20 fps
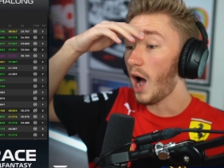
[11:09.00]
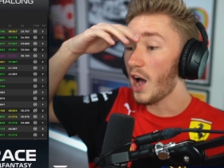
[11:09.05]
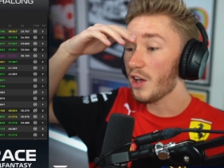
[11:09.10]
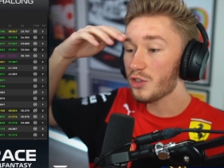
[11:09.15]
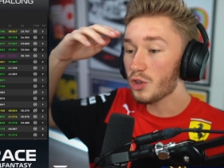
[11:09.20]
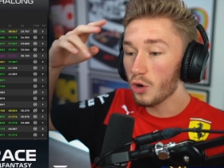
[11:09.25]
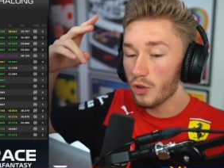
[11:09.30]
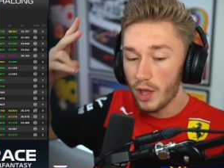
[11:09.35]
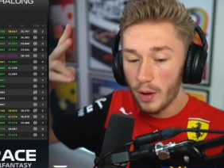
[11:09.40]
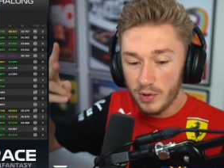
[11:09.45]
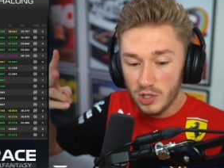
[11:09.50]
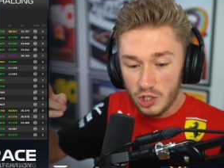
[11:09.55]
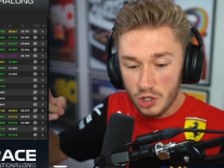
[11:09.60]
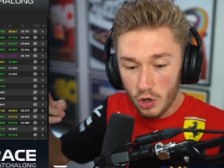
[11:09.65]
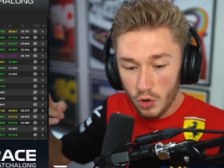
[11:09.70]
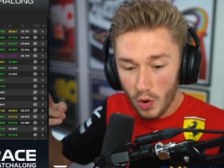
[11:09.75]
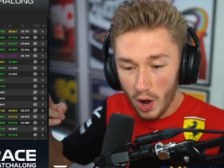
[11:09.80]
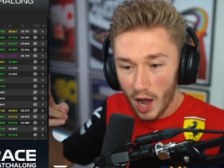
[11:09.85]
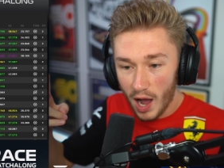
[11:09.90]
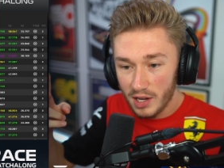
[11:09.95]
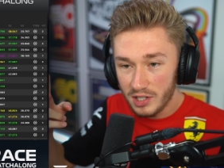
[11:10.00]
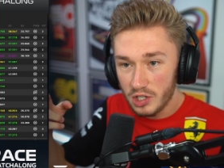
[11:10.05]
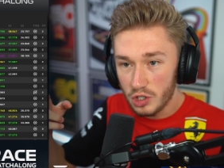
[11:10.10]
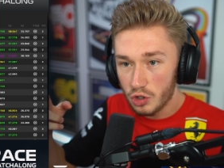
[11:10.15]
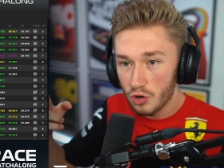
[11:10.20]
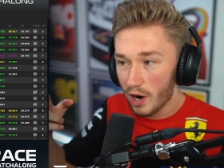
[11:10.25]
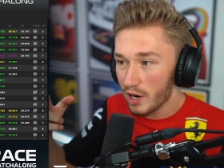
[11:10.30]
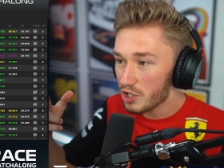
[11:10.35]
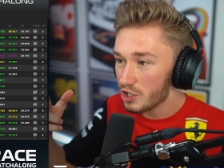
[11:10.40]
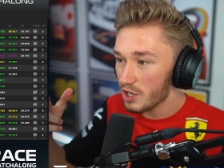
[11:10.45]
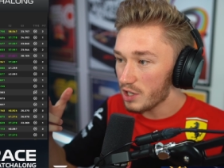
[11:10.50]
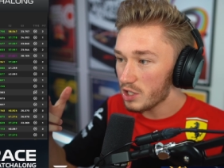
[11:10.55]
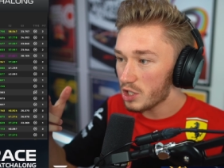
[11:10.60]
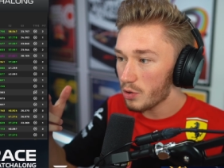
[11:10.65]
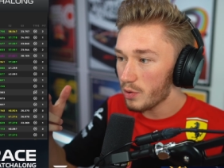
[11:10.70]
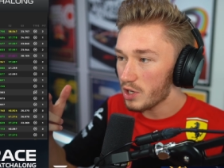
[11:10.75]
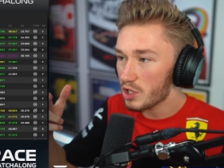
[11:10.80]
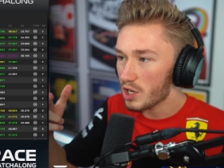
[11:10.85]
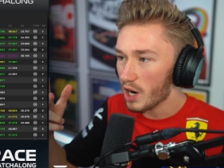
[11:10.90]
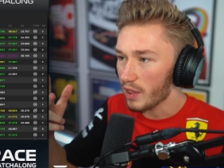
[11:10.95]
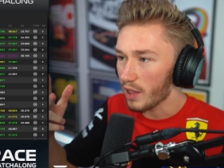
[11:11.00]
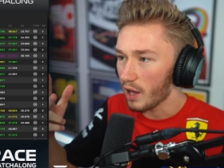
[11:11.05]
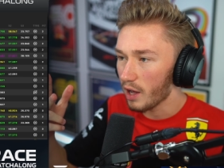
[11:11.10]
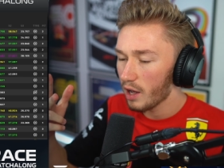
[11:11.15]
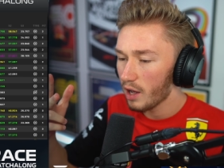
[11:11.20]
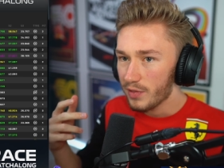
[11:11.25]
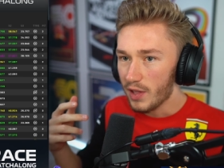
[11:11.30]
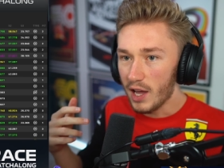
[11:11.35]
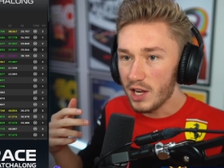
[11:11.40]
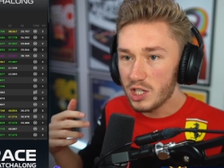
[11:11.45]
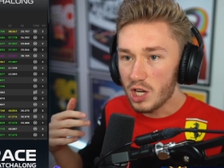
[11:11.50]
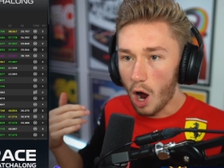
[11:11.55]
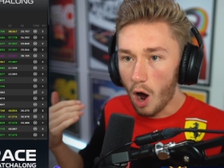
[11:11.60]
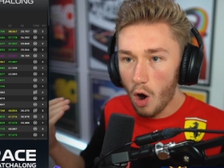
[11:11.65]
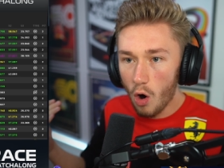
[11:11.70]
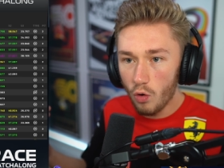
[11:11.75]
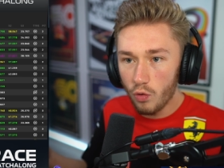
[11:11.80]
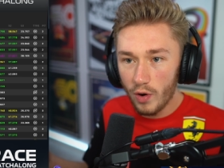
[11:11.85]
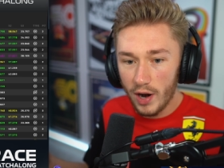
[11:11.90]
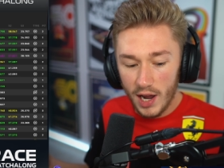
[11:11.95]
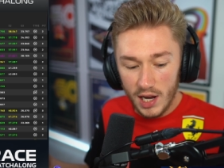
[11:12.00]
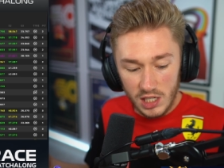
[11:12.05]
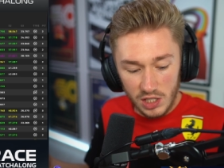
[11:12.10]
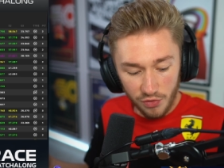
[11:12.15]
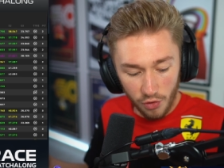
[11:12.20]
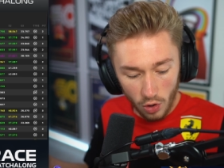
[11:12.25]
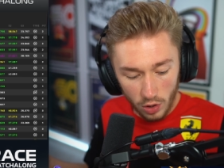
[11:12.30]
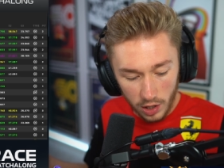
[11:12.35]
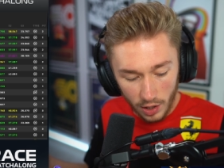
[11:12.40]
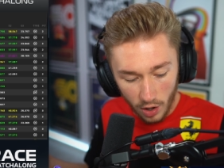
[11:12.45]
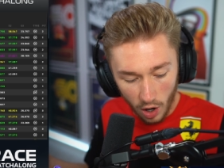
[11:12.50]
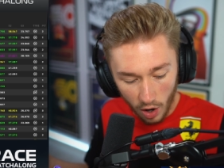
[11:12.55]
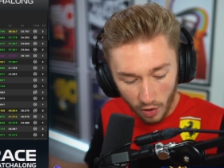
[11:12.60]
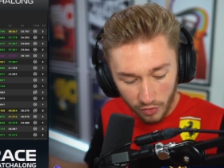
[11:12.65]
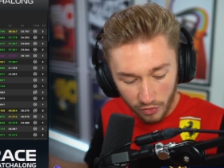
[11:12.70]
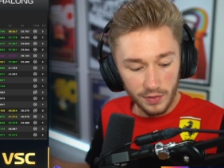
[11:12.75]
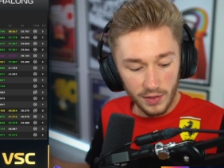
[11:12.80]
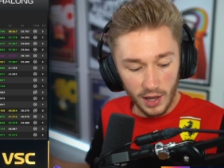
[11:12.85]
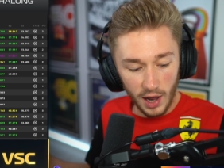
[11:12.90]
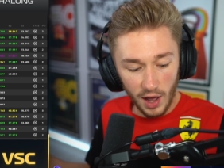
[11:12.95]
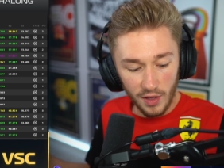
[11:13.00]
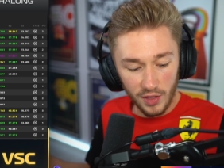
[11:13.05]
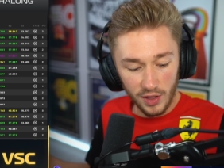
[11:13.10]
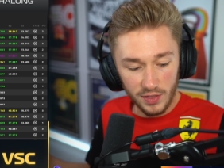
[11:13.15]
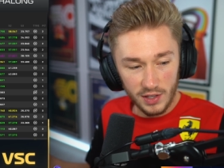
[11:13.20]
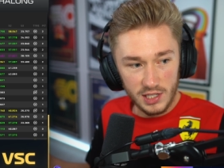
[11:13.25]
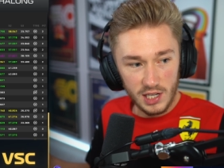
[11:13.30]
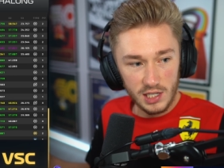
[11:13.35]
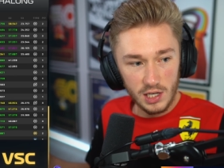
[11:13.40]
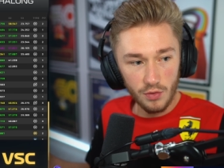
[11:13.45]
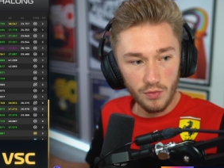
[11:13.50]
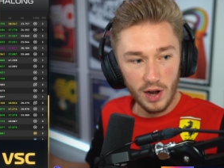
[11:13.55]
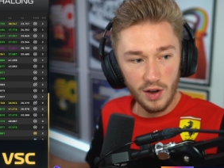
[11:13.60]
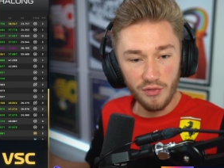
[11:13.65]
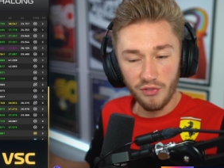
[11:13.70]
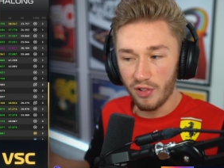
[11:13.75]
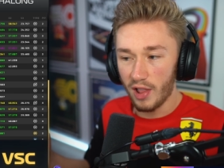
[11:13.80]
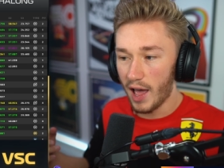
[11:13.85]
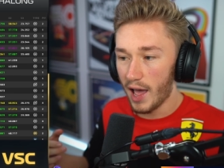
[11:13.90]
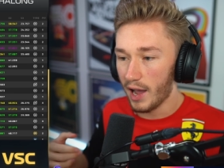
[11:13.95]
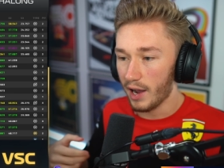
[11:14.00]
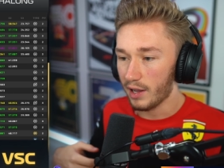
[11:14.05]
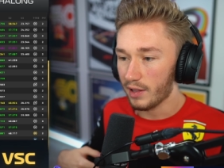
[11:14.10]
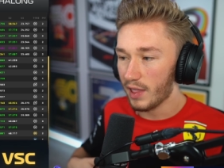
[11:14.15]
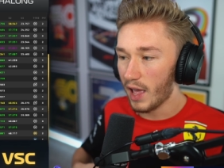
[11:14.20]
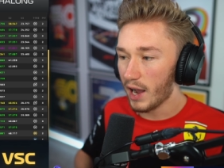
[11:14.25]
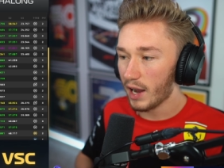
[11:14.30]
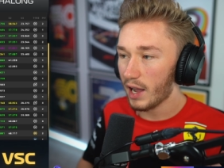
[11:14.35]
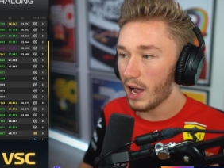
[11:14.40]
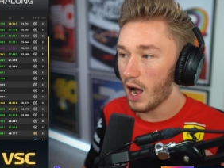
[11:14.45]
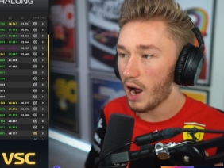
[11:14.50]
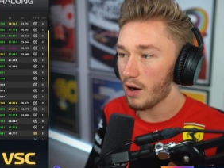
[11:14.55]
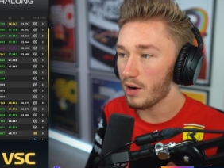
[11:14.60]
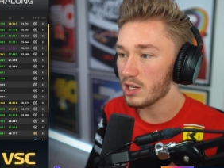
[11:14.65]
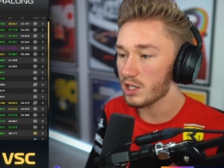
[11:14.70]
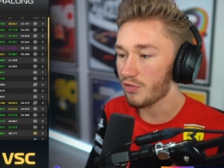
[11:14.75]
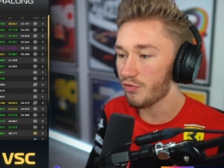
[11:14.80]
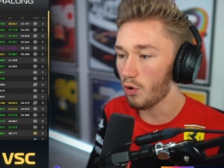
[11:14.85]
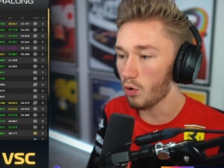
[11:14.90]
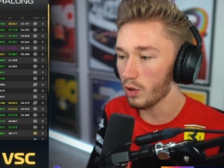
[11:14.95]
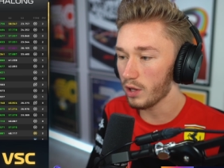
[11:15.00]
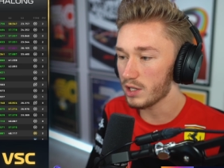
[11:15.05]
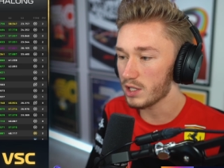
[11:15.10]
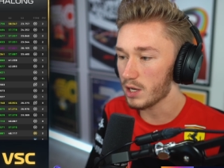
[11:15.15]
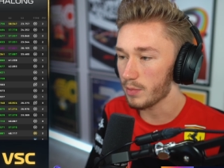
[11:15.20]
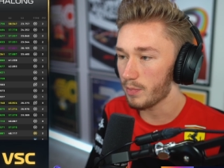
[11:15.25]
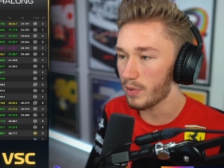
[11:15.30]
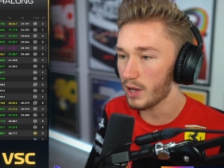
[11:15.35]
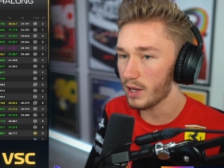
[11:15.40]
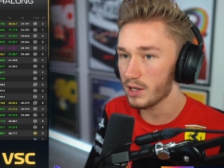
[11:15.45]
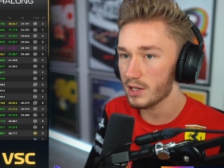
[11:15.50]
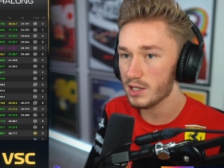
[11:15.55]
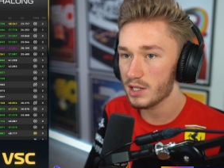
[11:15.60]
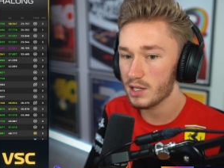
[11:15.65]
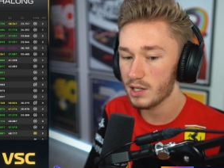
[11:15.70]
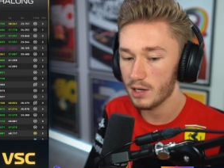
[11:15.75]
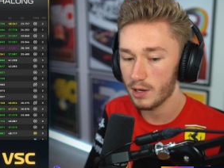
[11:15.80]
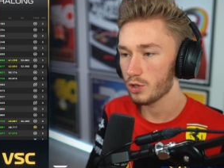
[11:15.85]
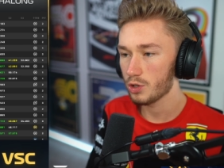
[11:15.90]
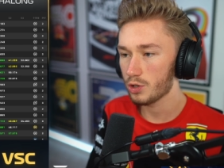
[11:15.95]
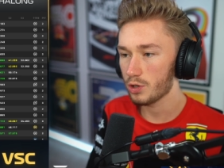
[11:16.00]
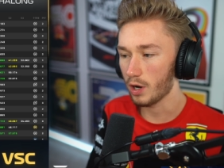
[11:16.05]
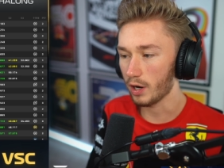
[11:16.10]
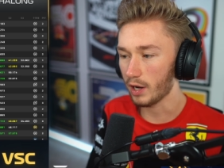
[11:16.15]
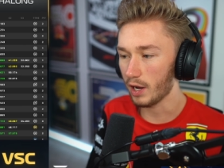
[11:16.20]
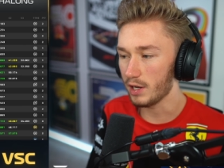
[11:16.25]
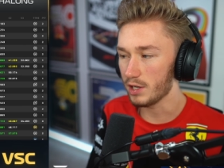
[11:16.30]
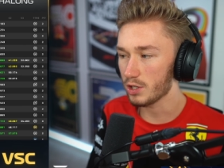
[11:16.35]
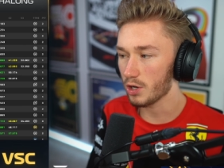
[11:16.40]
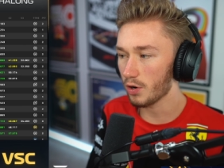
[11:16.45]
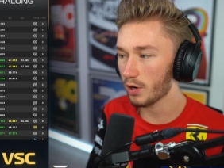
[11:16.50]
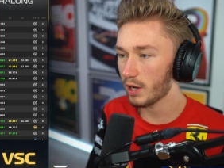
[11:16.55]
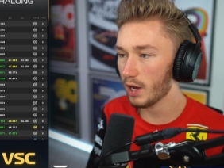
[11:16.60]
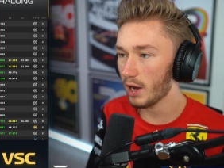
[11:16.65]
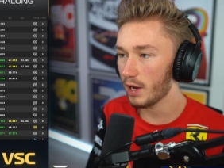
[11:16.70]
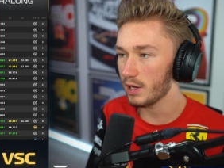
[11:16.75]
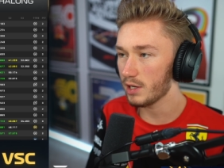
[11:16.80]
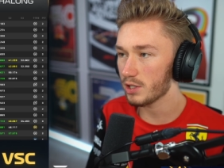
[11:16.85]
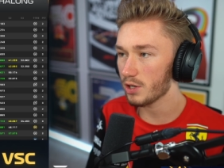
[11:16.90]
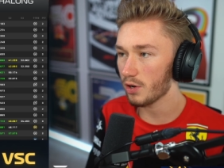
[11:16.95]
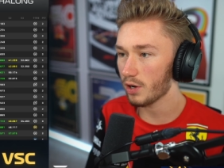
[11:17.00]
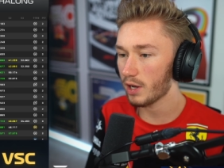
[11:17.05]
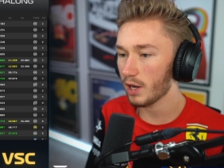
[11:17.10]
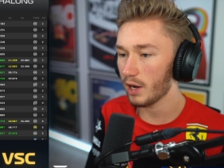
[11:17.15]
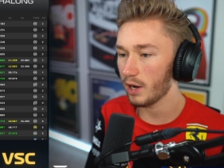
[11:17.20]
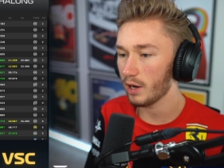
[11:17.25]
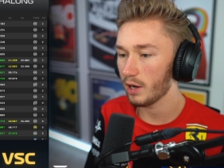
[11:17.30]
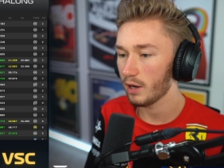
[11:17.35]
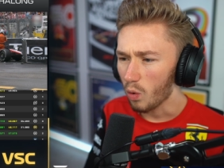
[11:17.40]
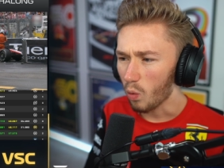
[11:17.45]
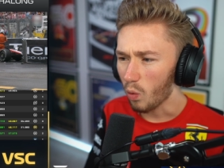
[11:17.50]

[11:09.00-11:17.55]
I thought that was two Haases crashed into each other. His whole rear's fallen off. I think this is a red flag. That car has fallen to bits. Okay, he's okay. He's okay.